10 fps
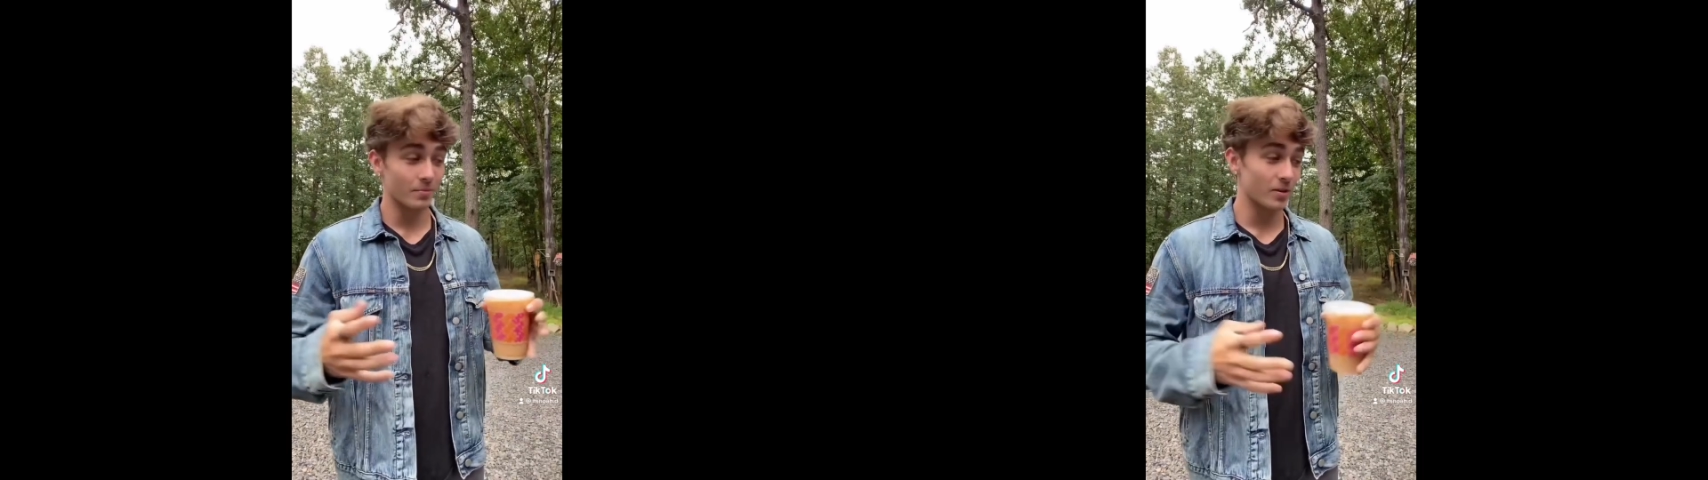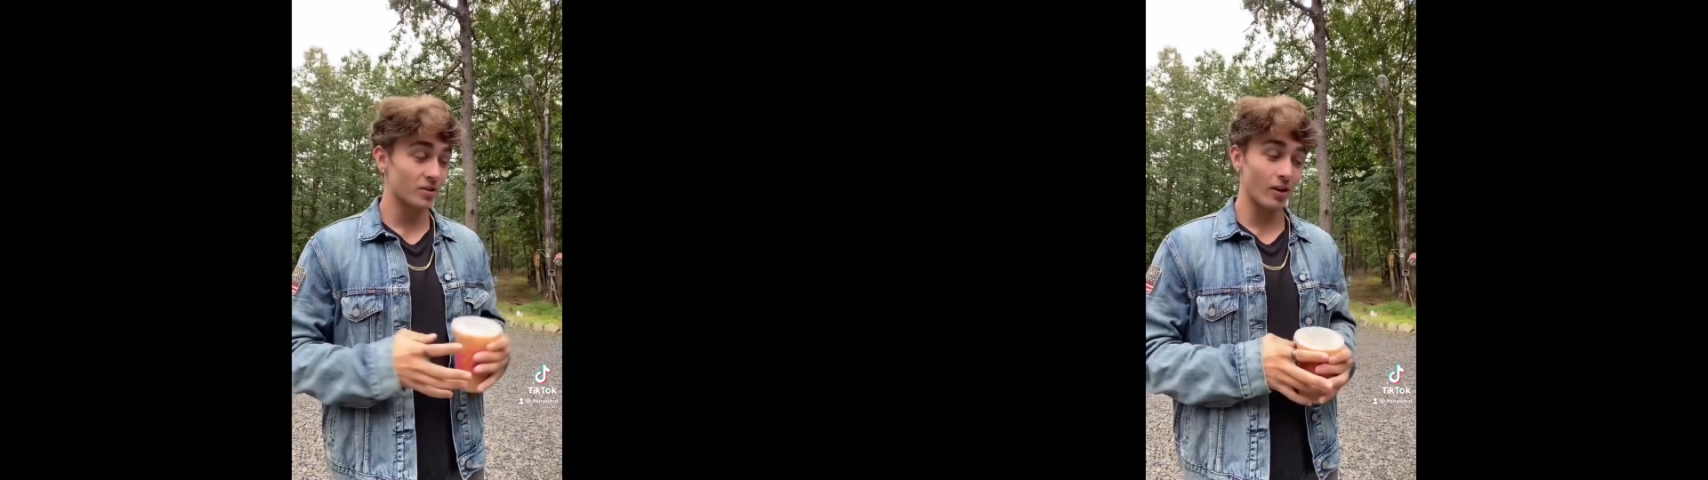
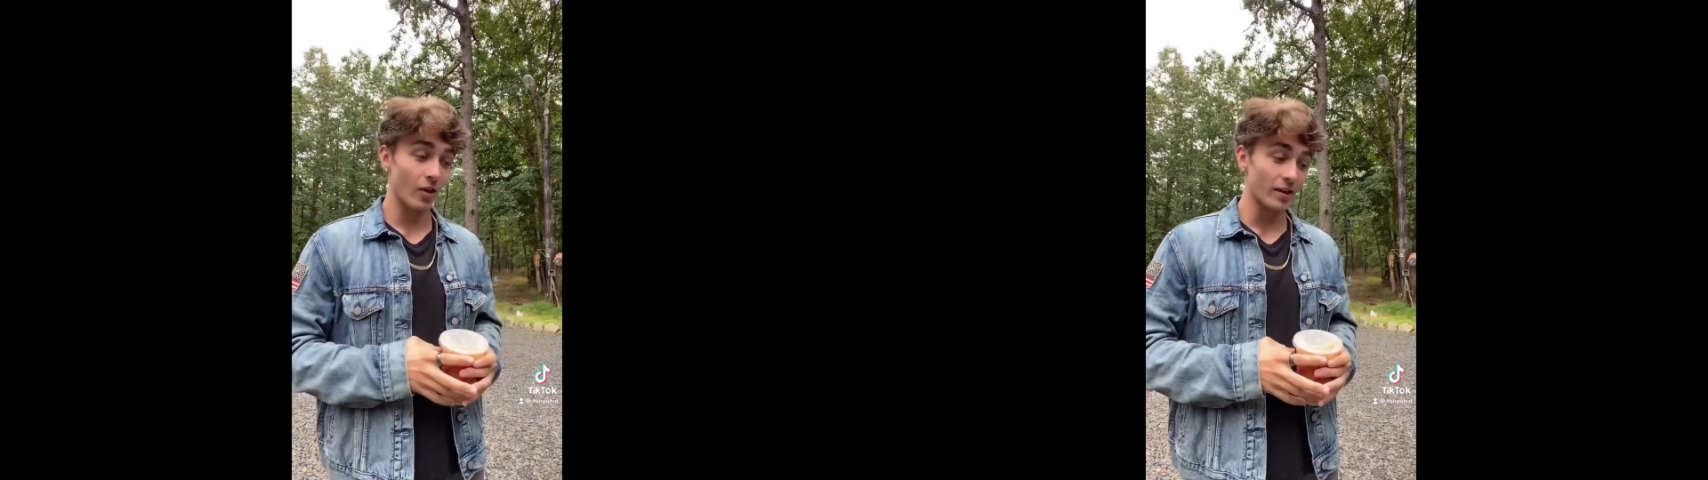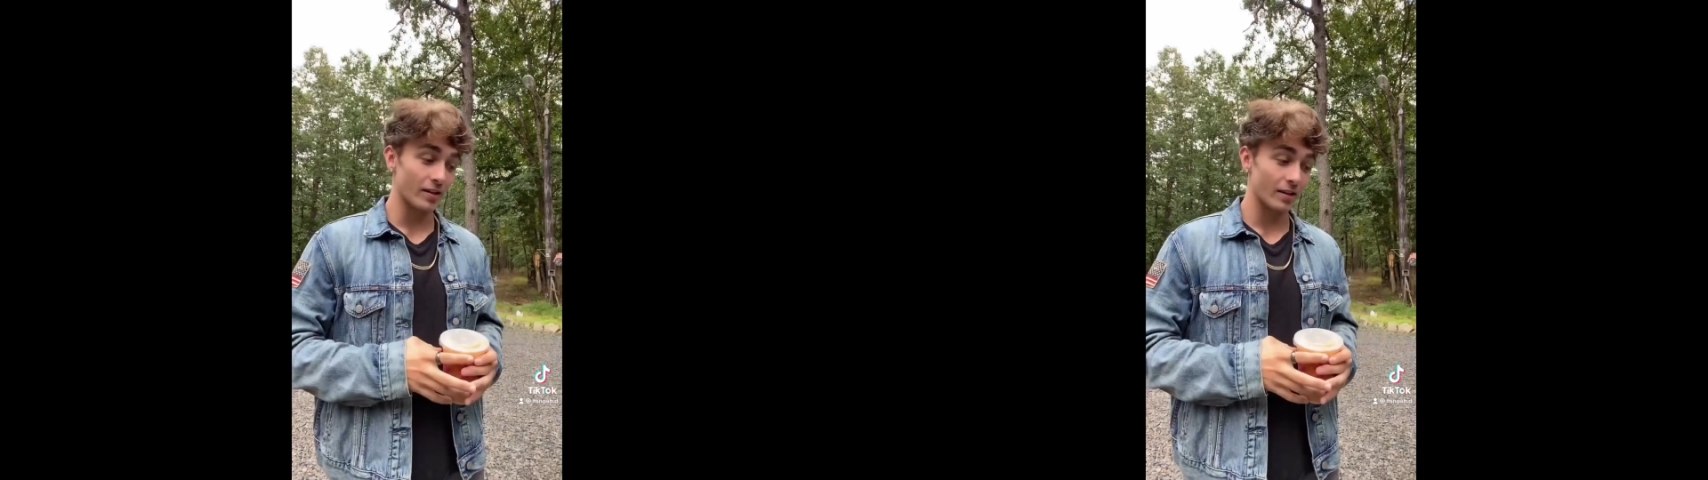because I
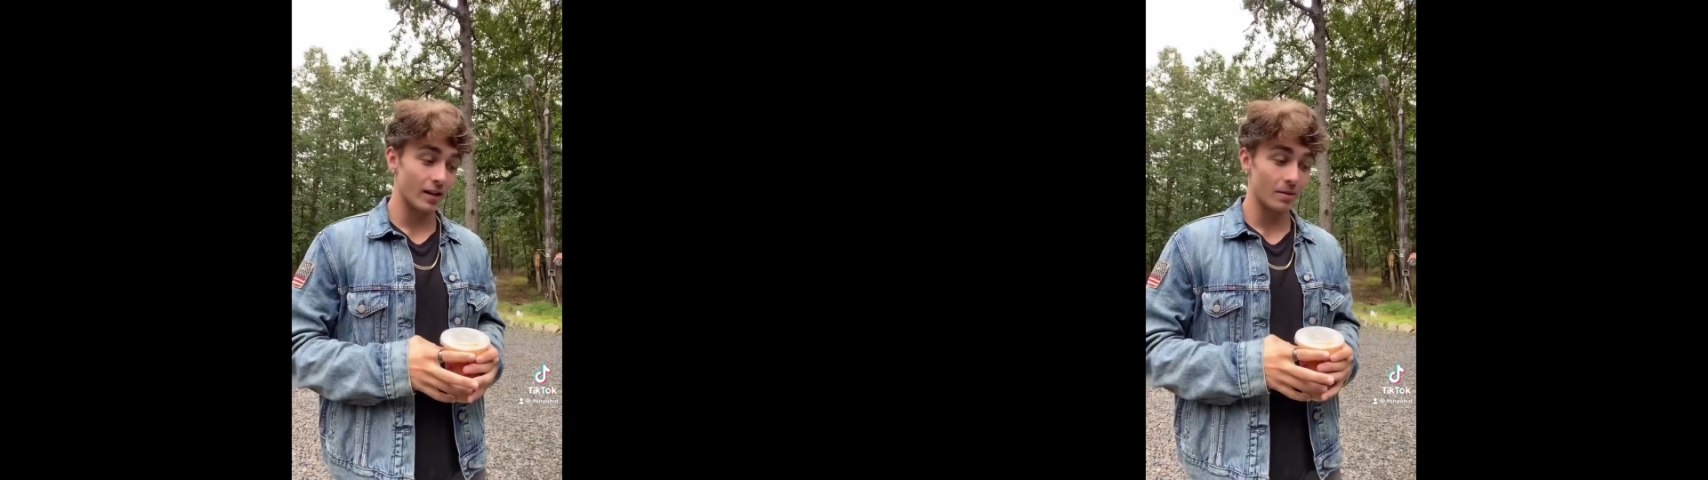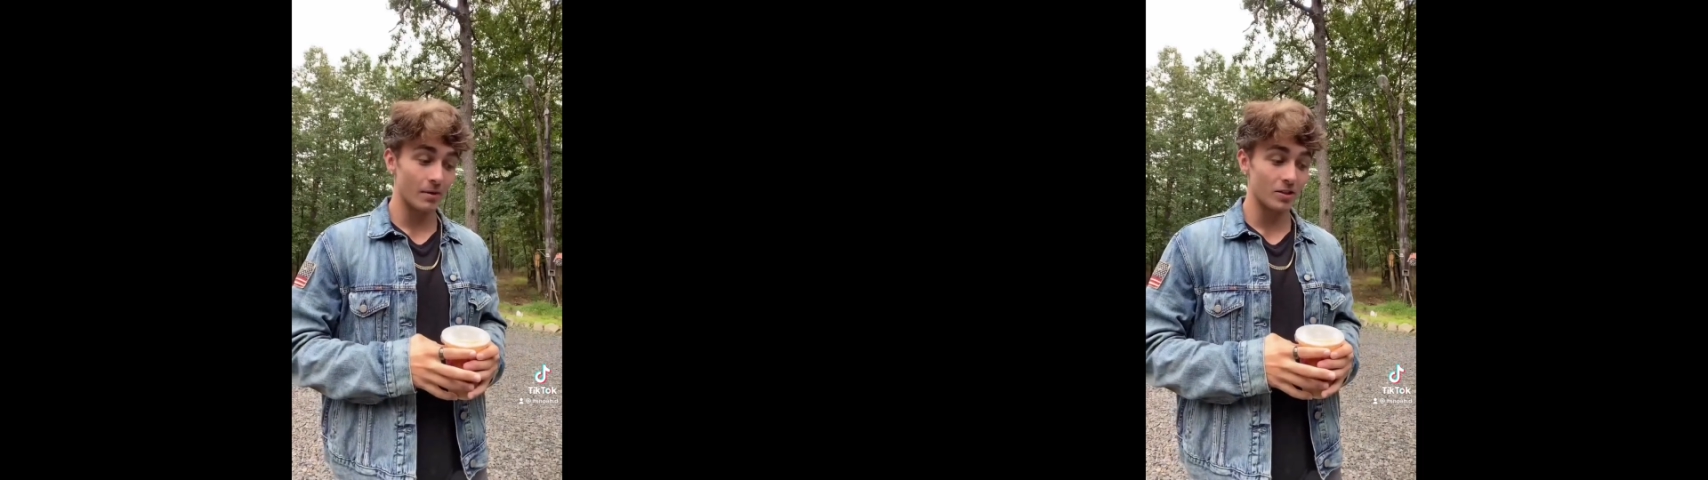like
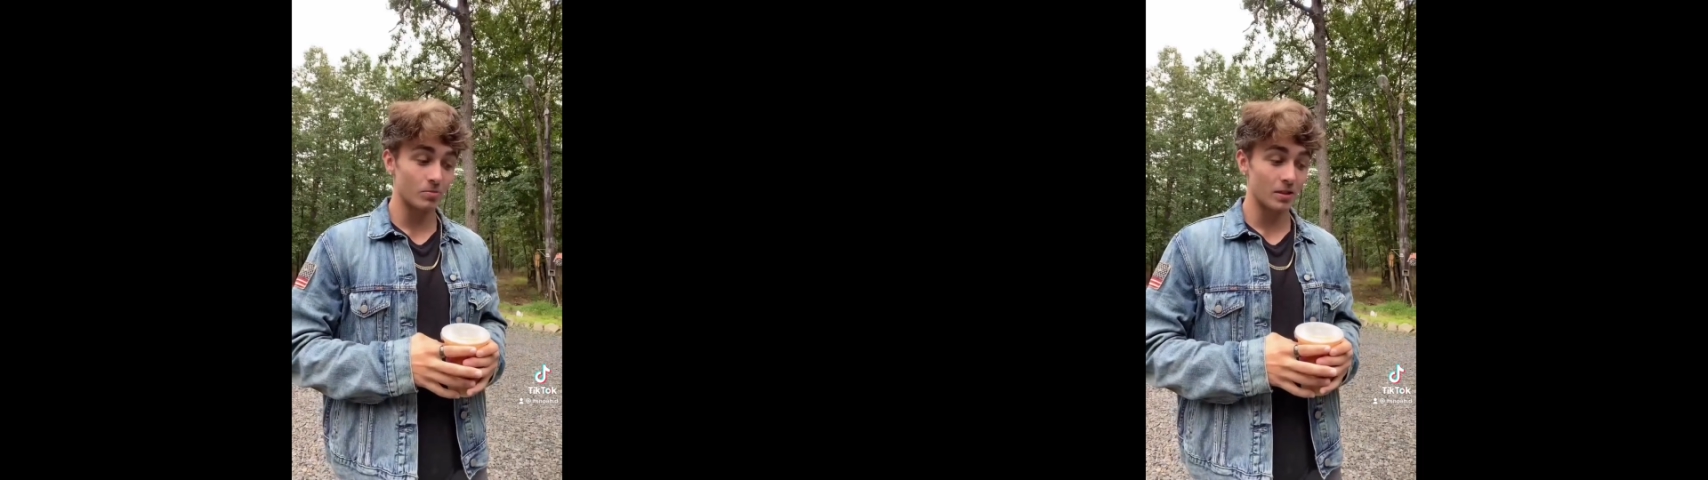it and it makes